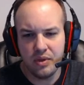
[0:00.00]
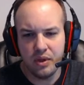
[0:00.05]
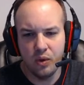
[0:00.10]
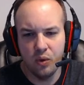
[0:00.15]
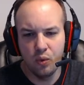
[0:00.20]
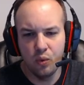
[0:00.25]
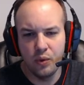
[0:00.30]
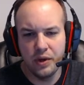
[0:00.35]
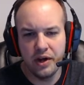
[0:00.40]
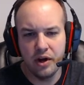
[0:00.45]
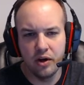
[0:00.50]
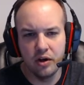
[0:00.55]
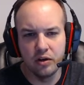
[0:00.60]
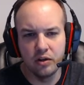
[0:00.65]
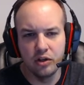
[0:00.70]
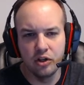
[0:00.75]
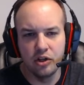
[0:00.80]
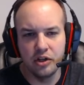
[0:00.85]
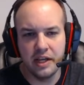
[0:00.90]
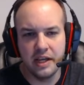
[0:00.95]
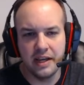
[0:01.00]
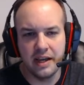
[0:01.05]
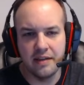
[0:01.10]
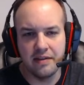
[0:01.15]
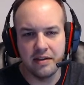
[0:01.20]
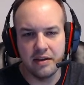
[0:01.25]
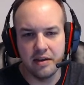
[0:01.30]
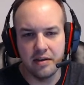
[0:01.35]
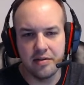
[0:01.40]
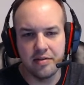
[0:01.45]
we are looking at
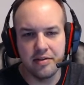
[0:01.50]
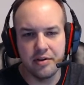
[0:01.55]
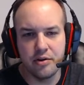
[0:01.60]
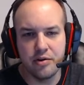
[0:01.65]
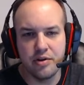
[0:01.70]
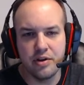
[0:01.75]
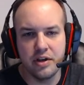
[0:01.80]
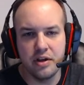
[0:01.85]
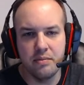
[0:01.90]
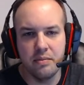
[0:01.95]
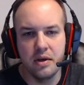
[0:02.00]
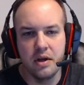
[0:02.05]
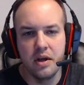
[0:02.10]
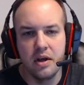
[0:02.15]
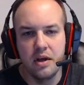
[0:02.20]
the Ethereum